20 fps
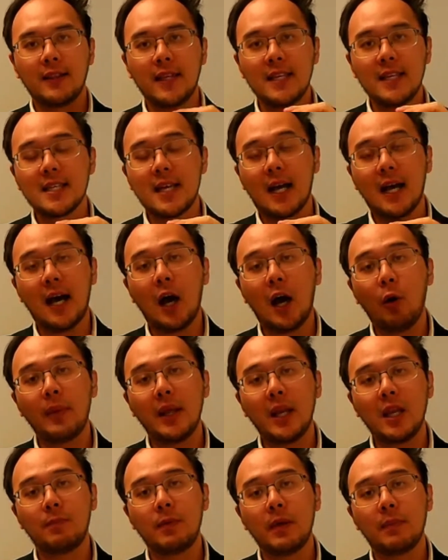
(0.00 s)
These are how
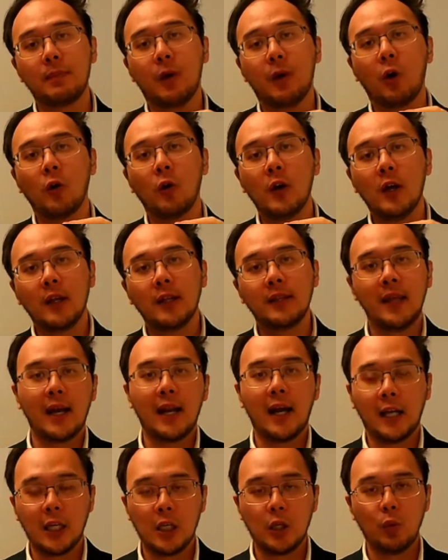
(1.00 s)
many people that
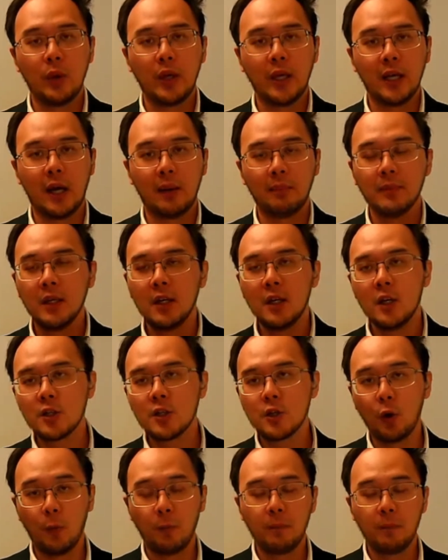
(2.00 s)
are queuing up.
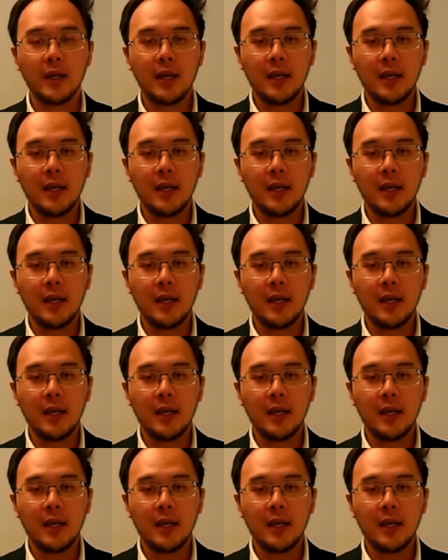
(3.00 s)
So